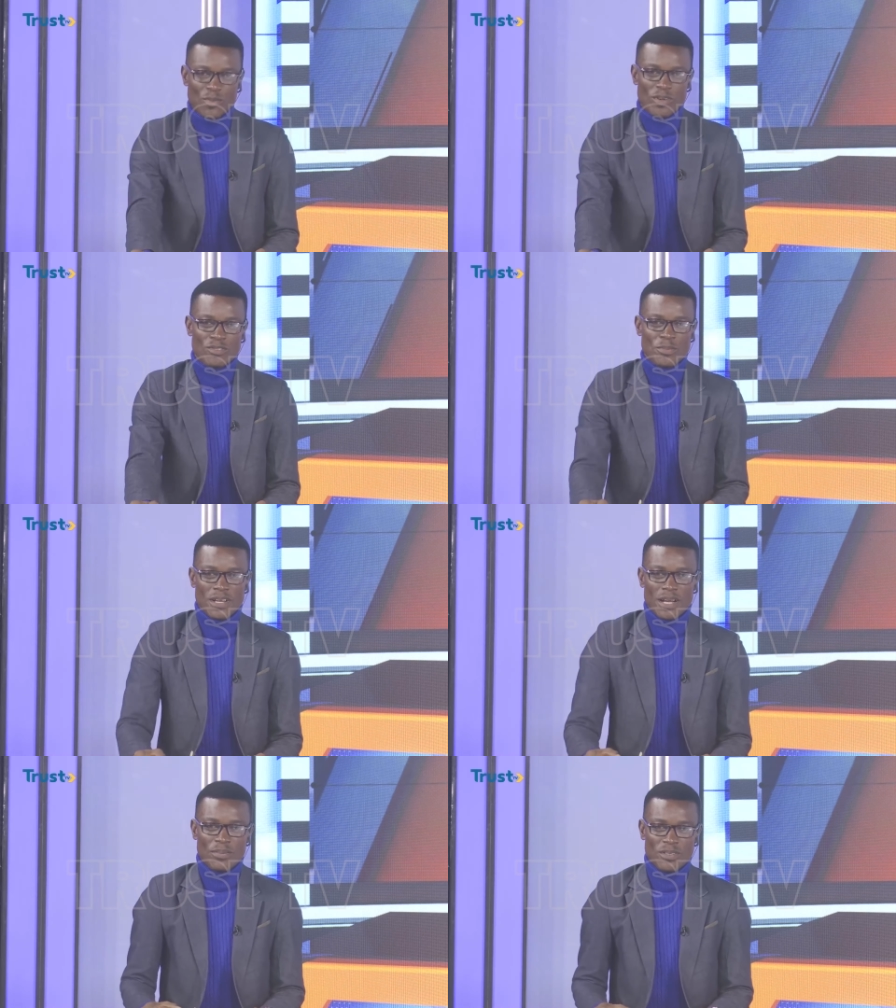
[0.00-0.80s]
what will be
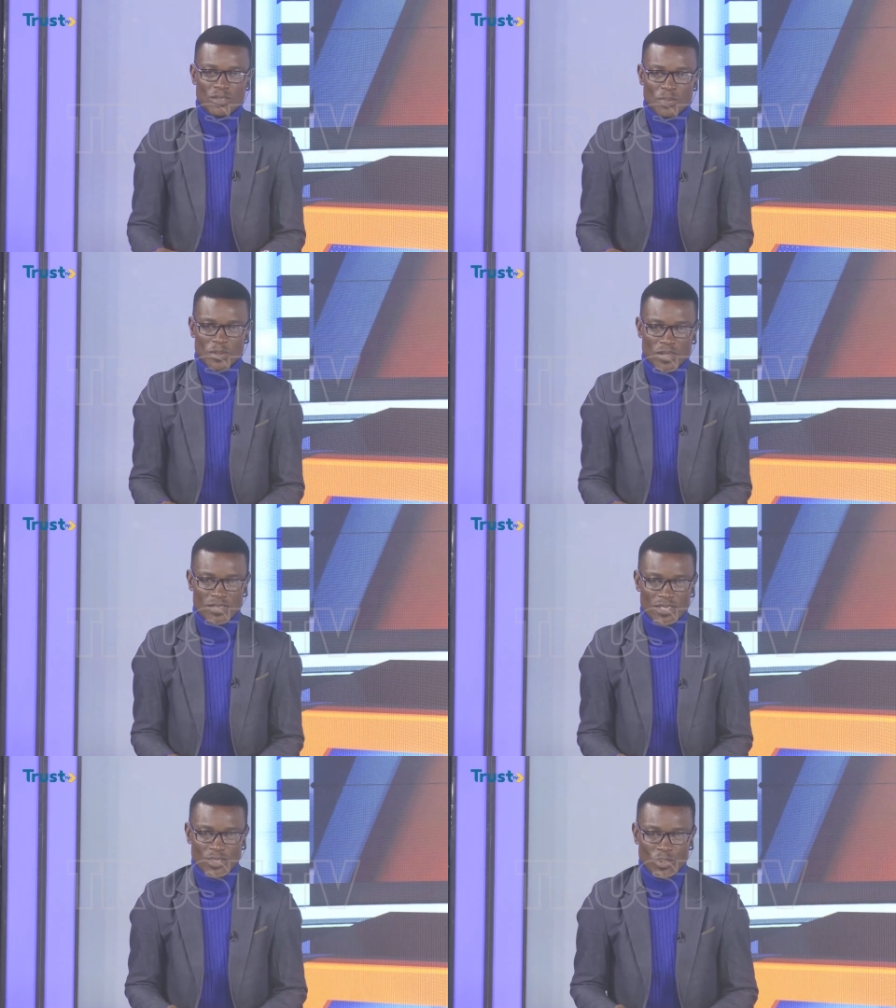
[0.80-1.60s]
happening to
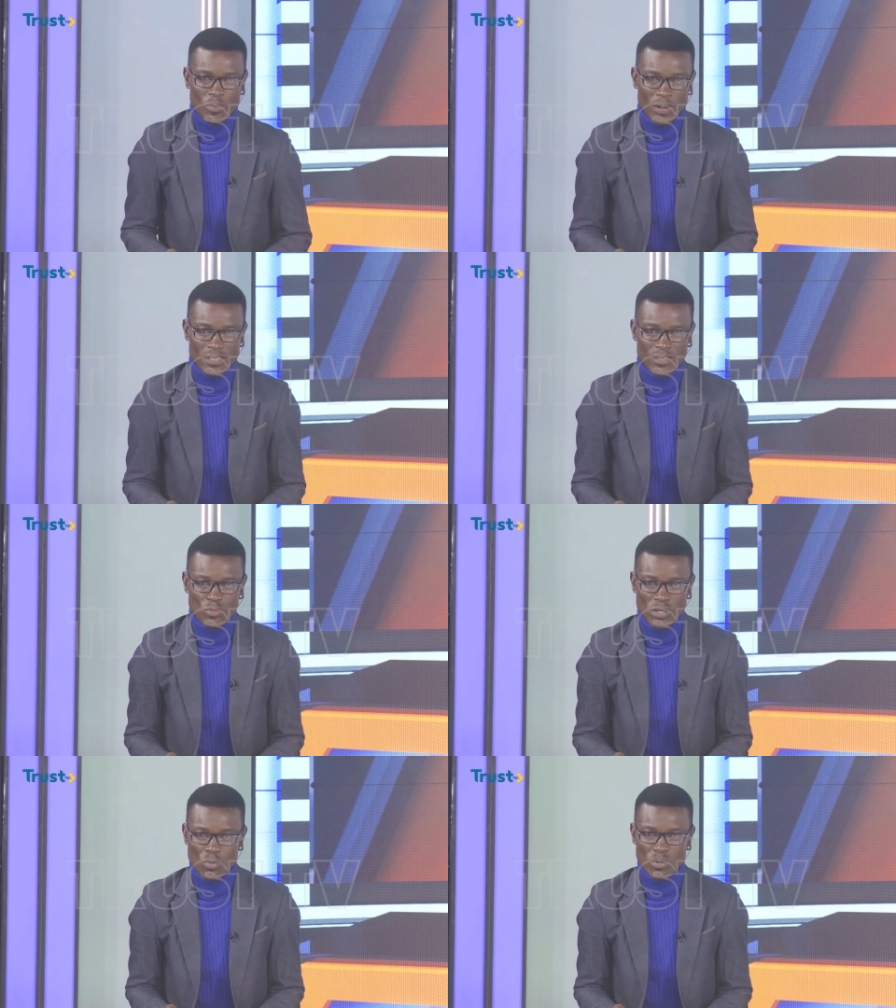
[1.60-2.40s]
Pochettino parting
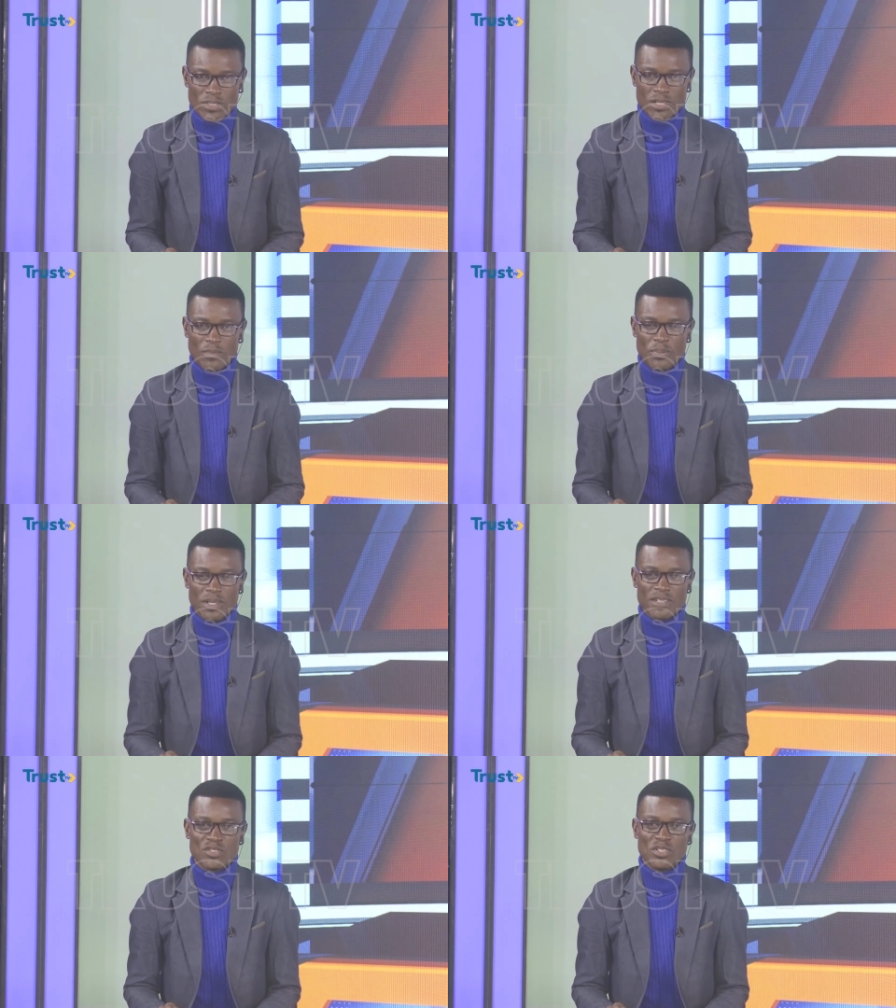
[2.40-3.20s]
way with
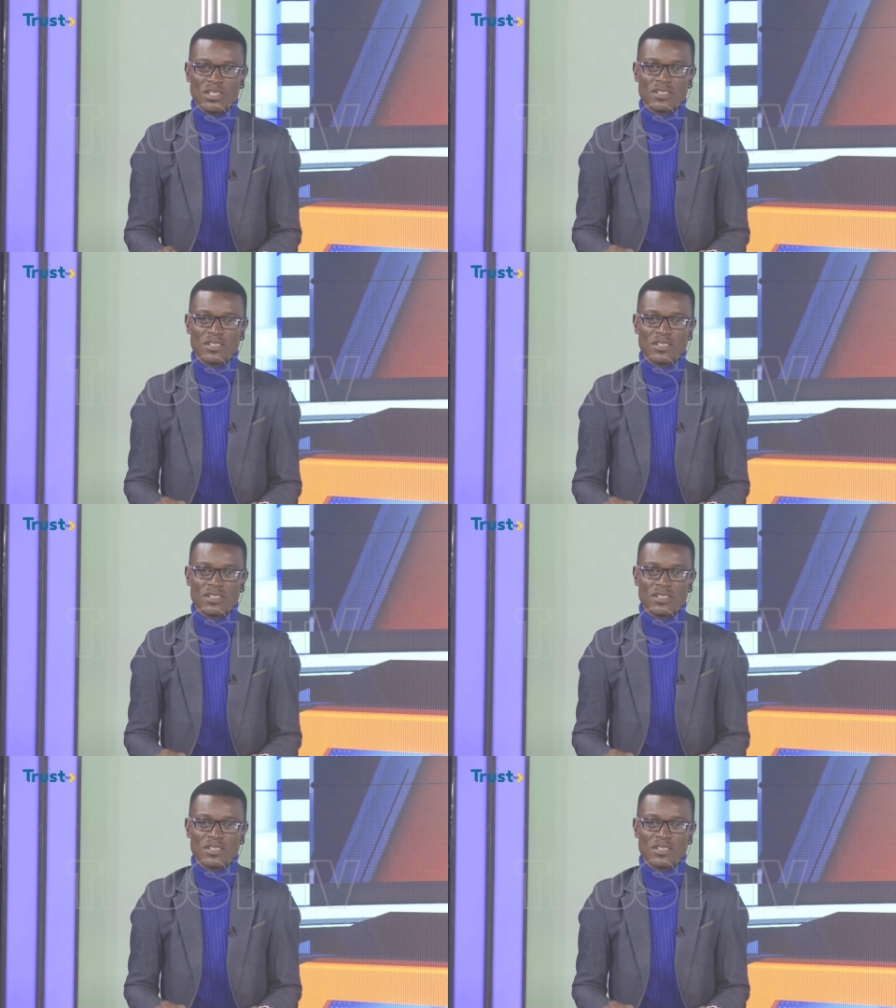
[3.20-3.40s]
PSG.